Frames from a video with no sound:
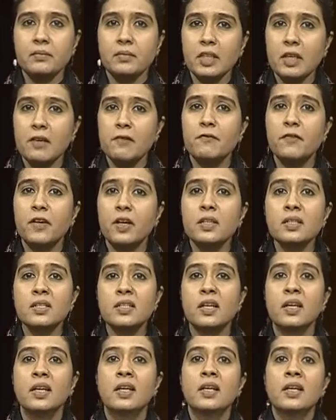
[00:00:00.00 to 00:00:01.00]
First
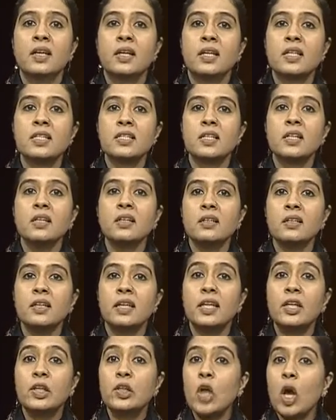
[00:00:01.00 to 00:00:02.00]
is the
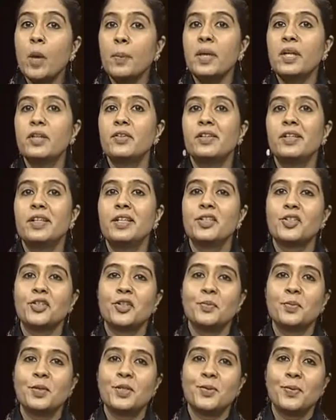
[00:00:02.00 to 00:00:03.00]
economic
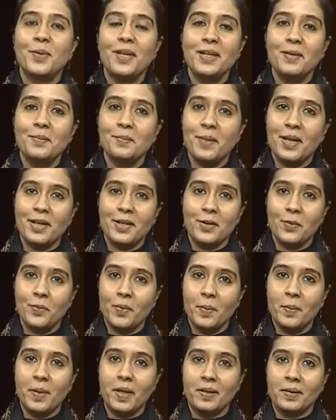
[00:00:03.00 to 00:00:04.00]
relation between men and
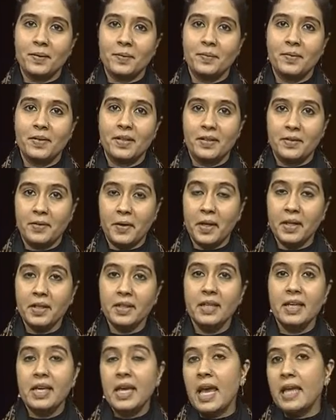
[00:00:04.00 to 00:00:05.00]
women, right?
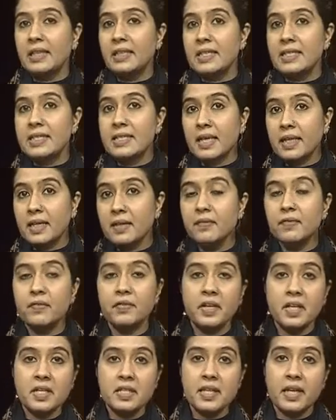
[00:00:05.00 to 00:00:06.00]
And the second
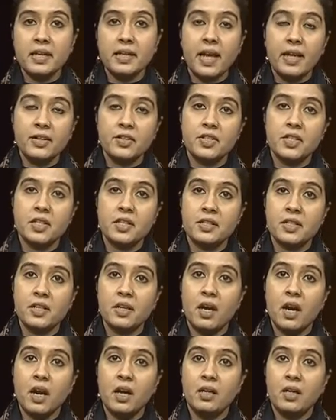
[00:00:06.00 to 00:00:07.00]
phrase that catches our,
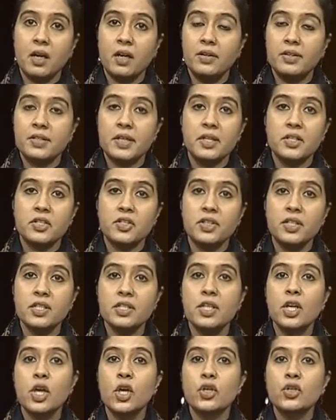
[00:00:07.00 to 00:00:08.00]
our, our attention
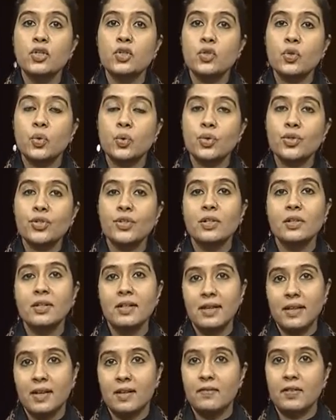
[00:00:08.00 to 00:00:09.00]
is social
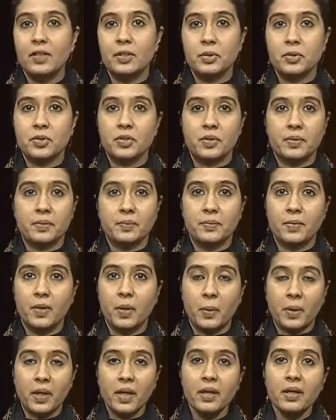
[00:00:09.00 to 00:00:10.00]
evolution,
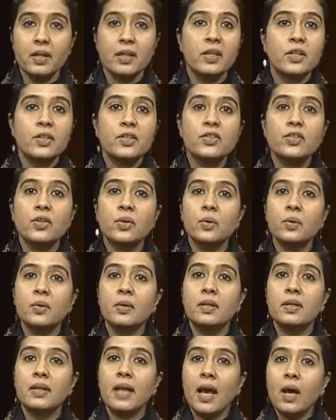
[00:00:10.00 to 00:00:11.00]
okay? So,
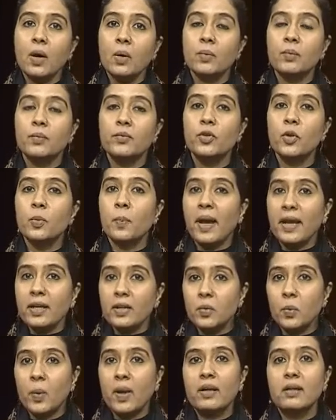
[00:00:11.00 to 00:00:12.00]
now you
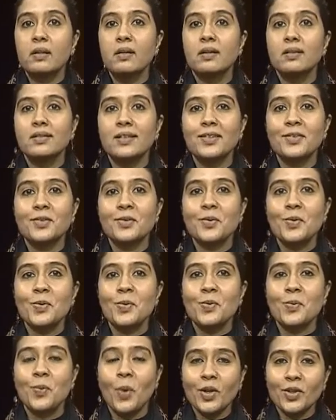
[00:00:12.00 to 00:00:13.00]
might wonder that
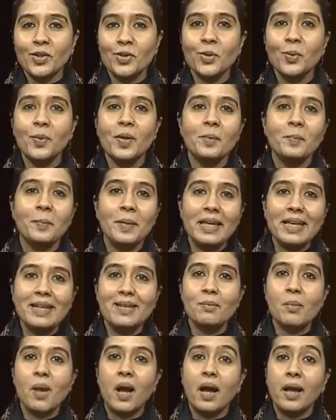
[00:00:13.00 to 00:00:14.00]
what do we
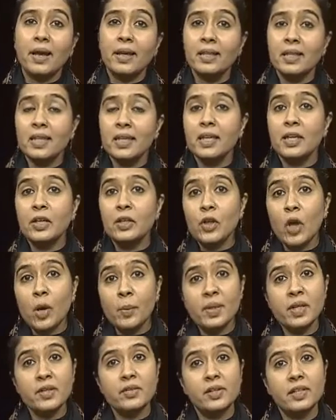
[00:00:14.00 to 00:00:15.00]
mean by the
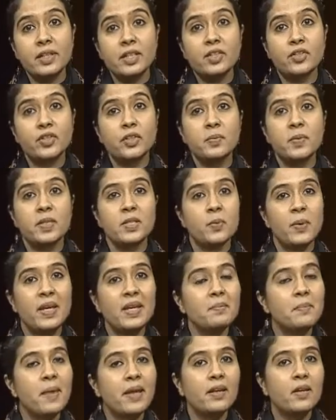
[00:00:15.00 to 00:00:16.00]
economic relation
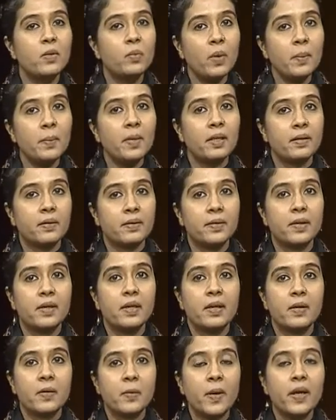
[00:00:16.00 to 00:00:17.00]
between men and women?
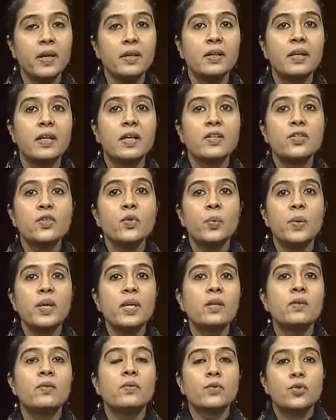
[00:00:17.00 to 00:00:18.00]
right so we
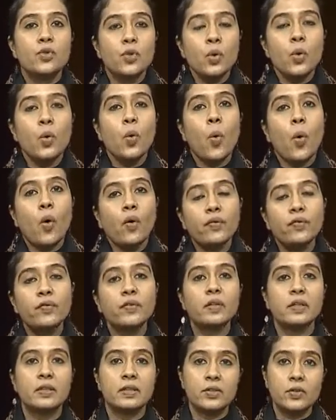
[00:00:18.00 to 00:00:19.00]
do
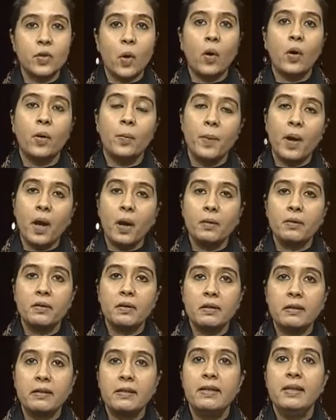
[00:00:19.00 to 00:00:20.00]
often talk about
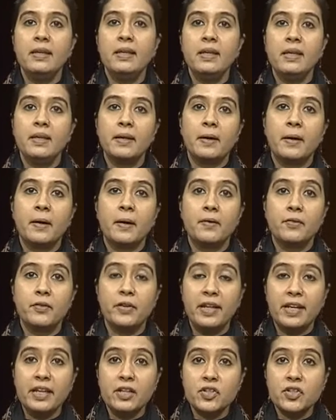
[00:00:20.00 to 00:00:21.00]
the uh,
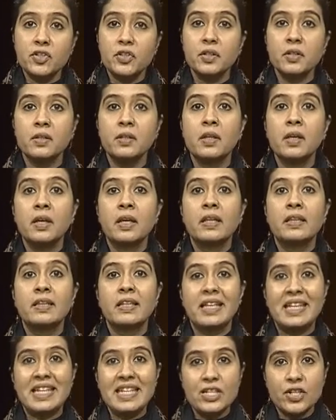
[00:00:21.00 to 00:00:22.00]
relation
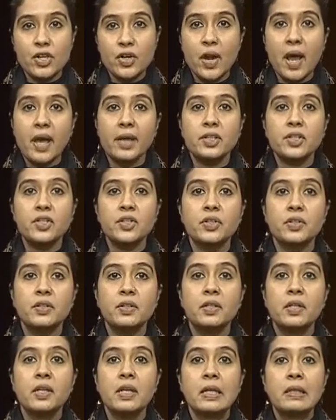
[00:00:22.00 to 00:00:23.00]
the
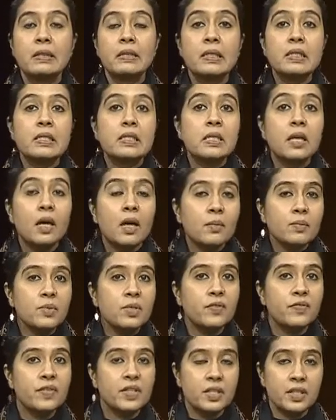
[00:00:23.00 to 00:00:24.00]
interaction the terms
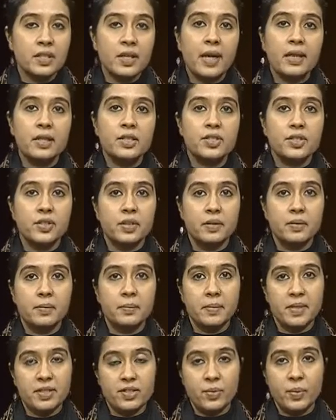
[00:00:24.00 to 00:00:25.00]
of interaction
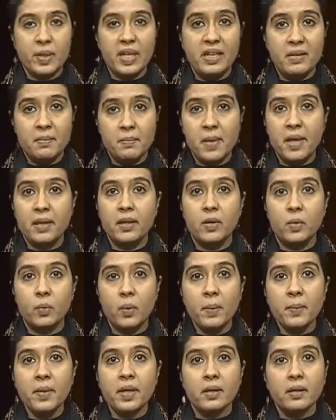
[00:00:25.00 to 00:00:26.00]
between men and
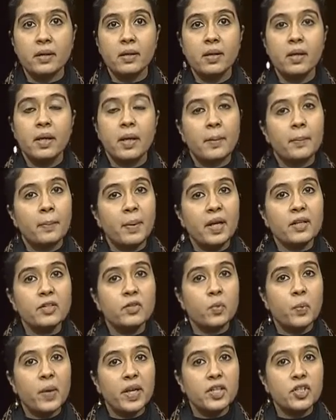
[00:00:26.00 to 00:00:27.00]
women
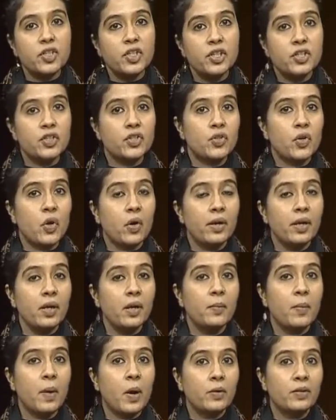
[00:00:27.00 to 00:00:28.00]
but when she is talking
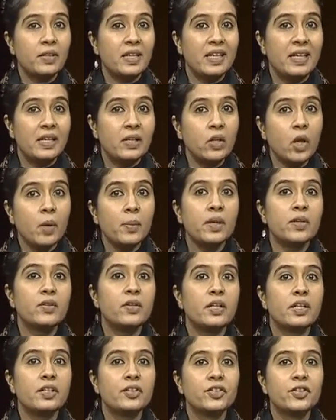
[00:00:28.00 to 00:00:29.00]
about the economic
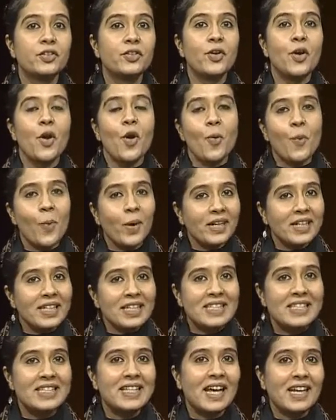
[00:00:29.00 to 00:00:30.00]
relation what
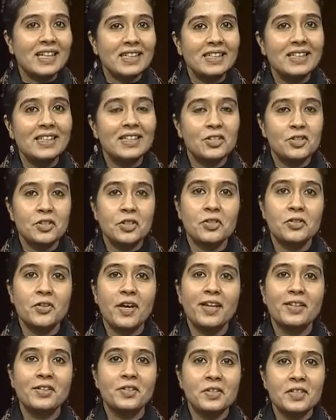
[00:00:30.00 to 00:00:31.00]
exactly is she
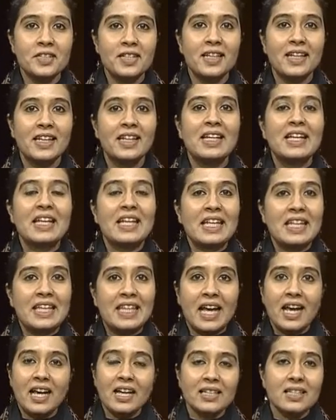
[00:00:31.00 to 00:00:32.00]
trying to say
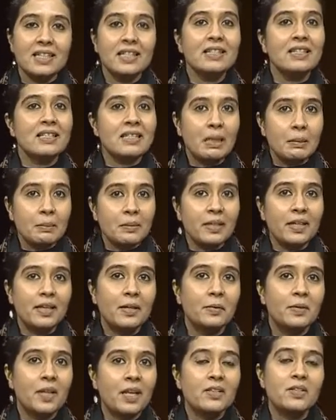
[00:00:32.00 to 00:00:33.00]
that is
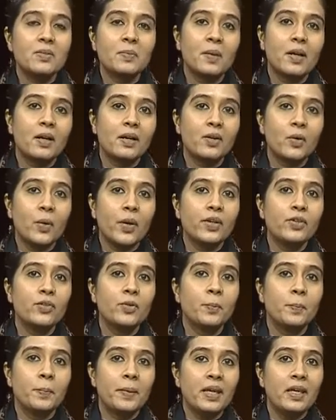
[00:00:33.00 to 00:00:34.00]
something that's uh, going
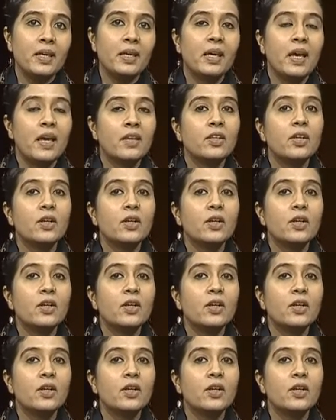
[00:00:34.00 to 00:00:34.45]
to be the